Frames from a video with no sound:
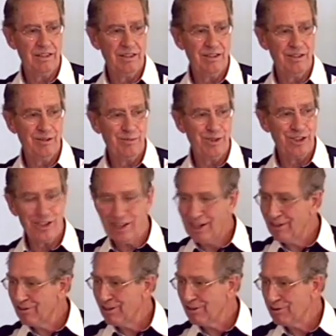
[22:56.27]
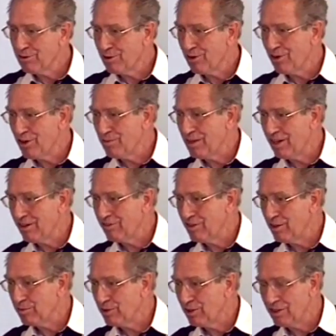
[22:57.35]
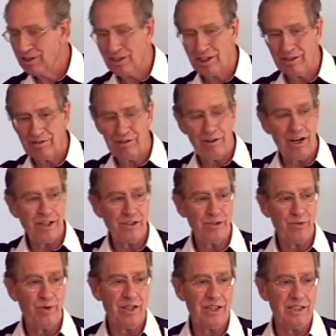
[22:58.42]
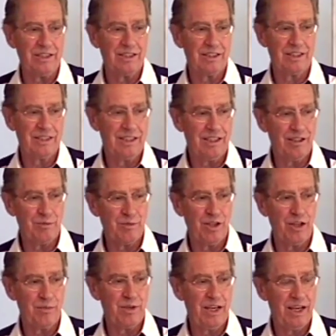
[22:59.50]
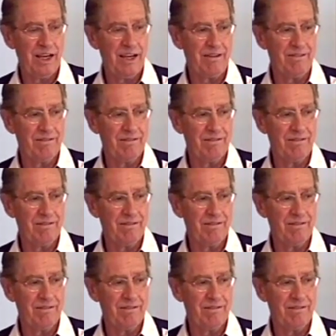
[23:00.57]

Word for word: But see, I don't have to worry about if I'm good enough. Christ was on my behalf.